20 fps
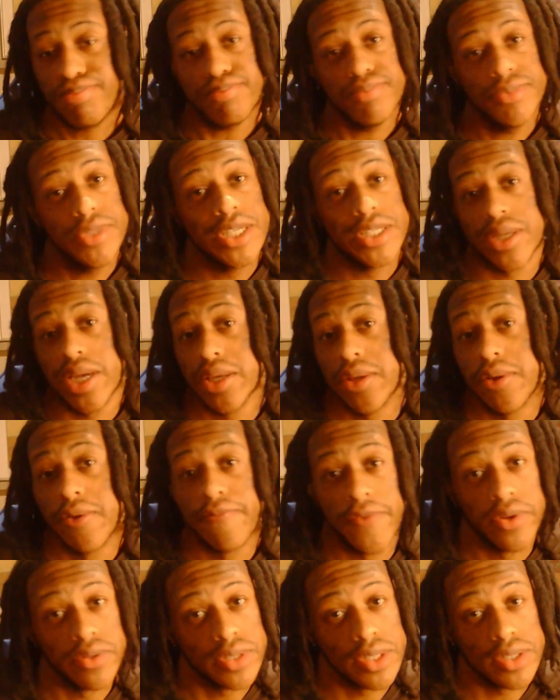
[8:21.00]
it's like you
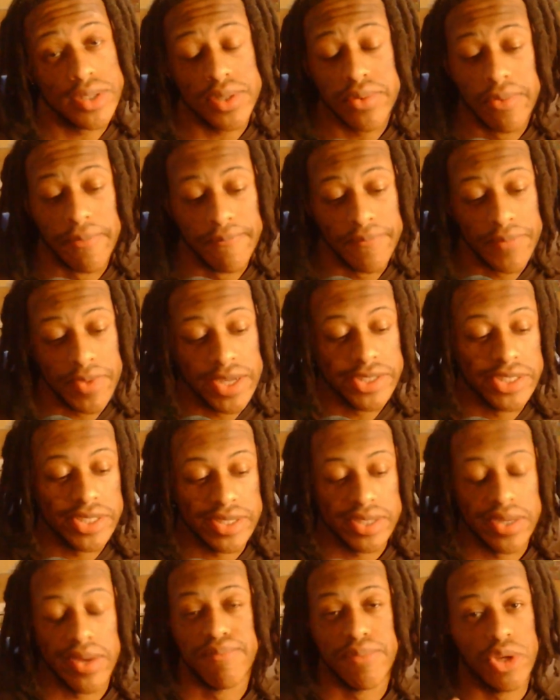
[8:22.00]
felt it too. It's
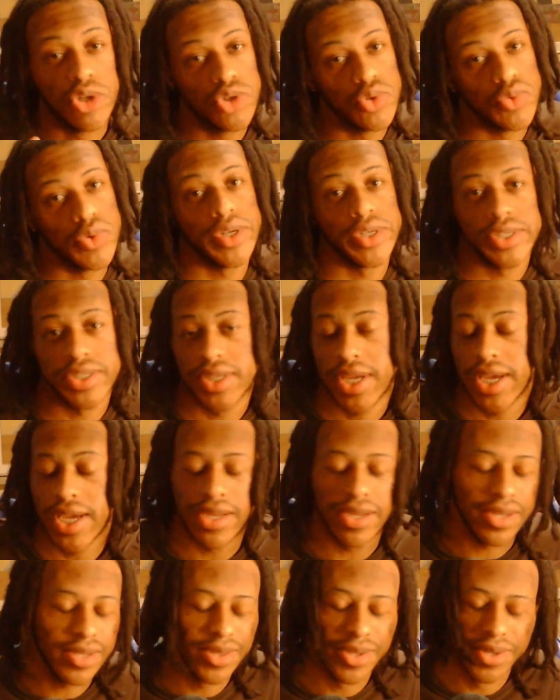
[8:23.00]
just a mutual
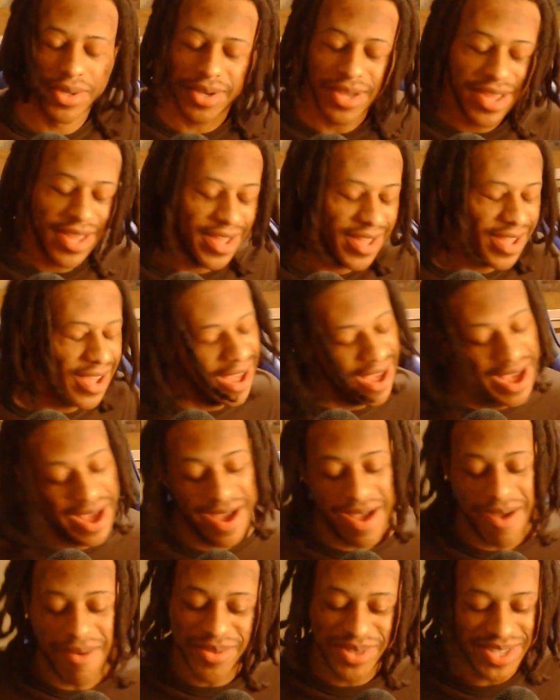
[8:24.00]
understanding. Look,
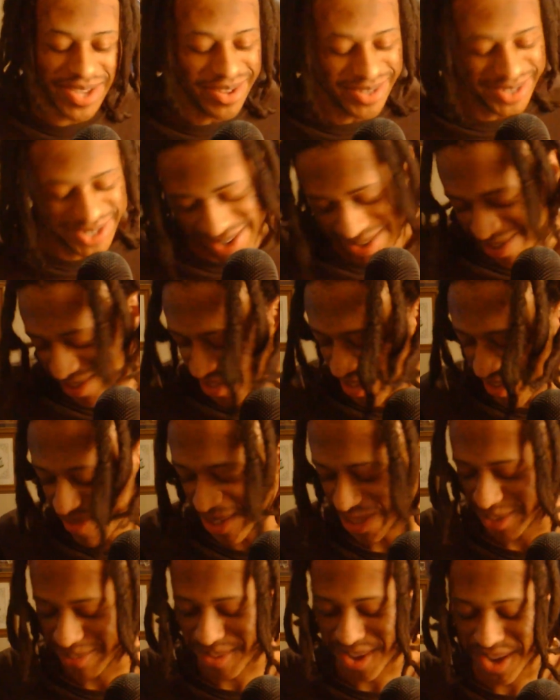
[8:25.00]
I'm talking too
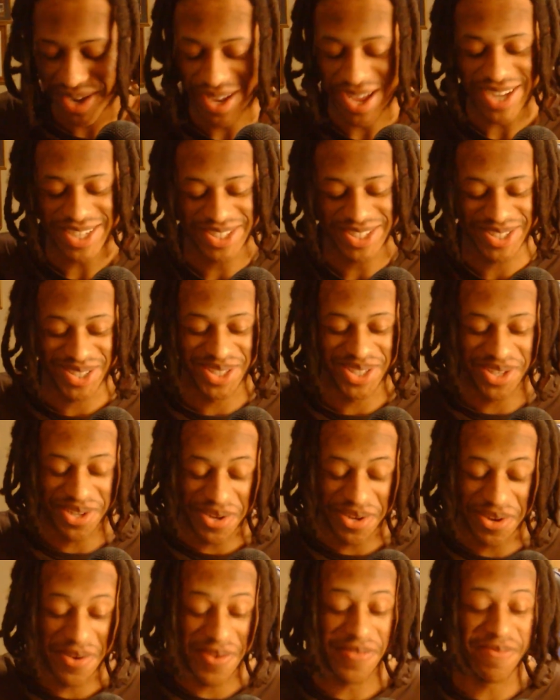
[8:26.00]
much about it. I just
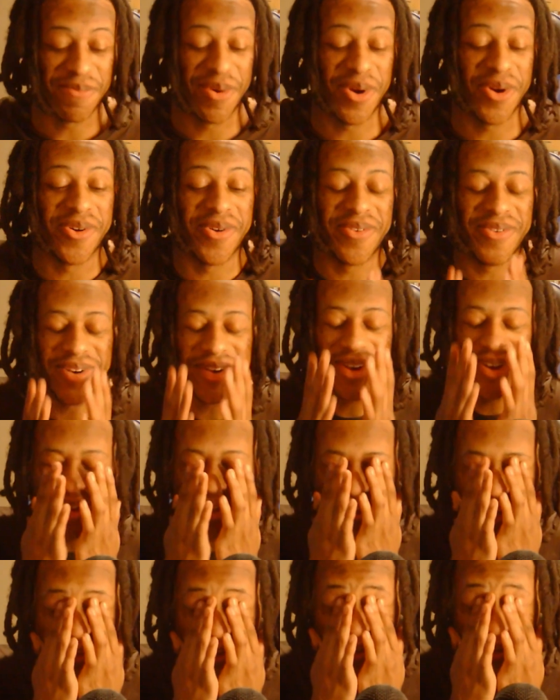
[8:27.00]
love, bro.
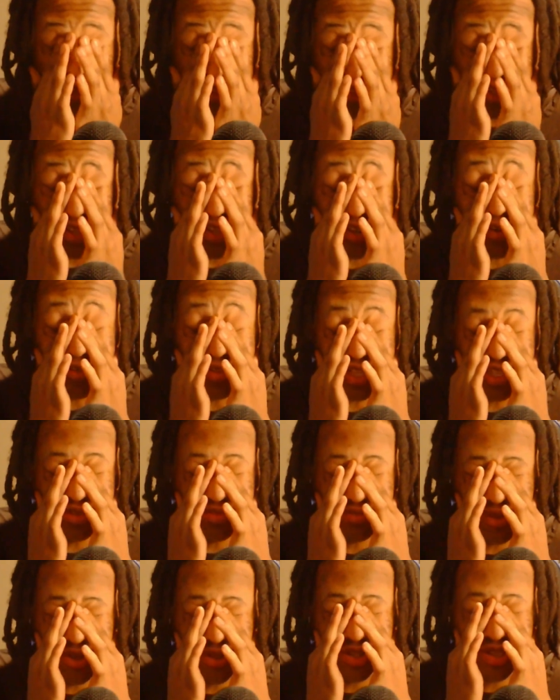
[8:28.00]
Oh, I love this
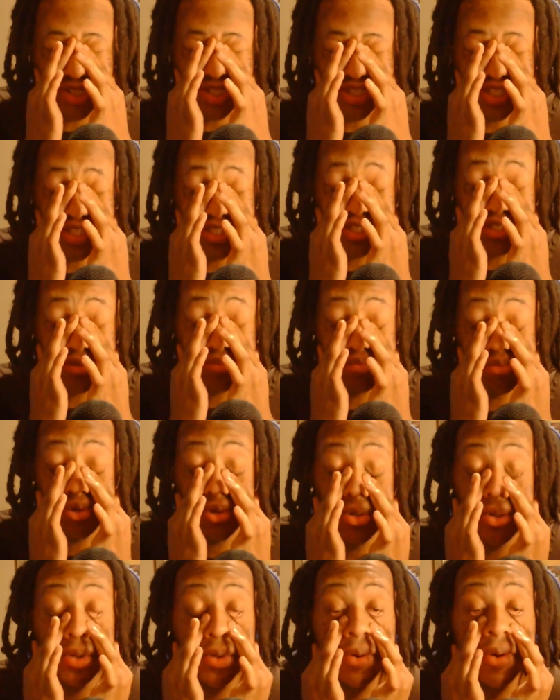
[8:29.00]
music shit,
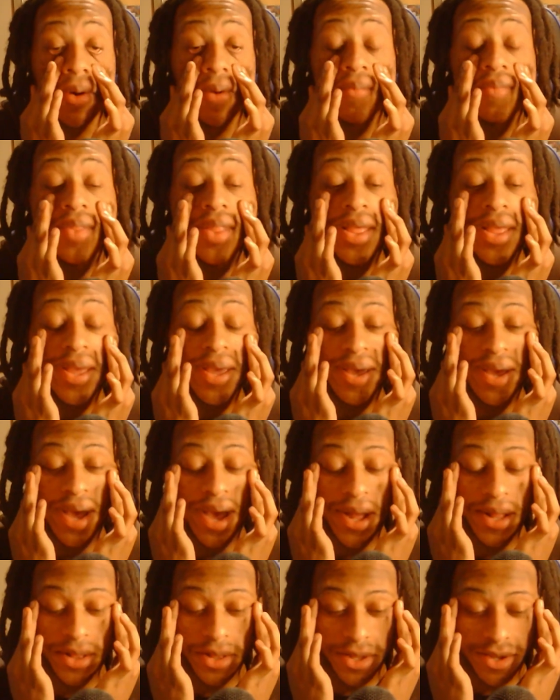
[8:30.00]
bro.
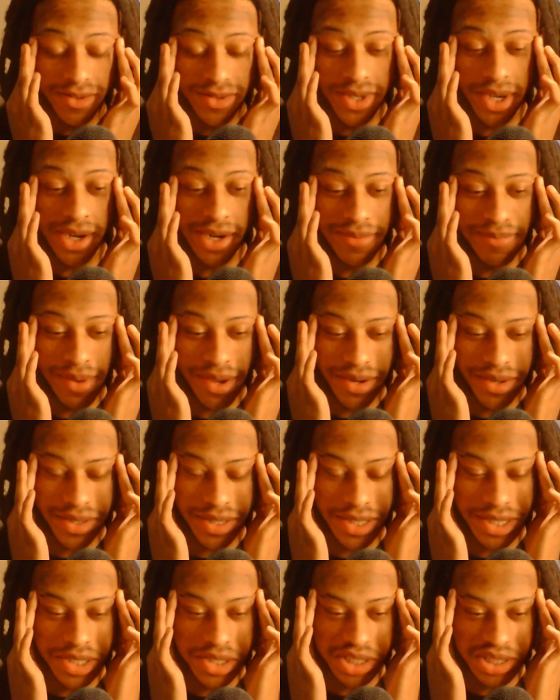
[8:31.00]
I love talking about it
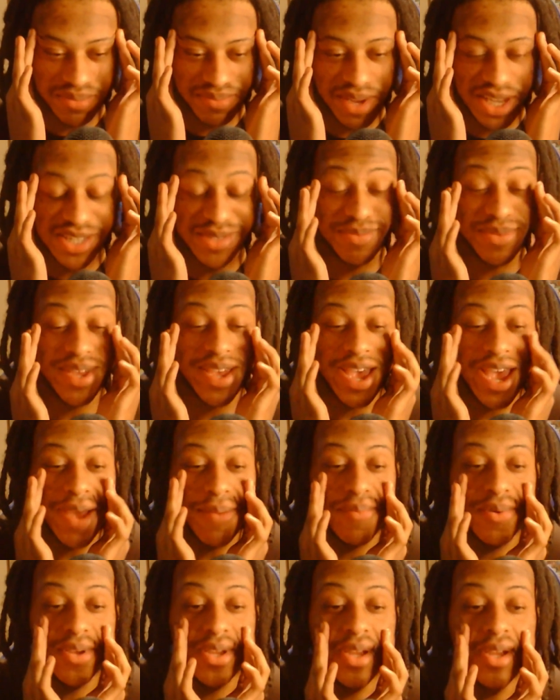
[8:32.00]
because it just makes me
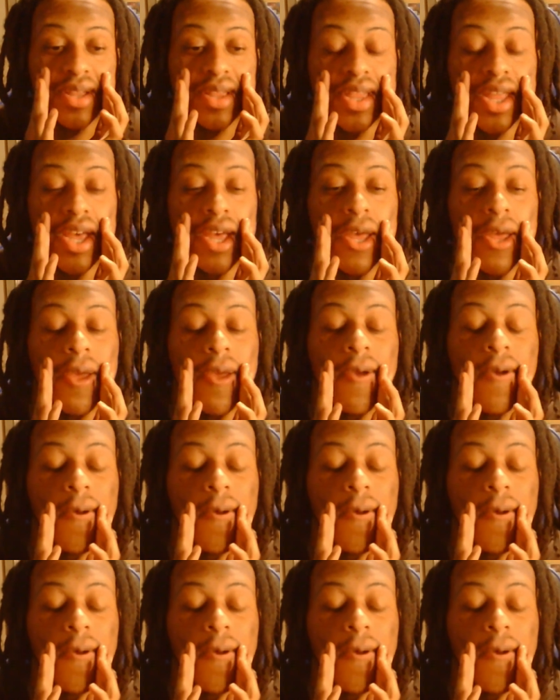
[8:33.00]
happy that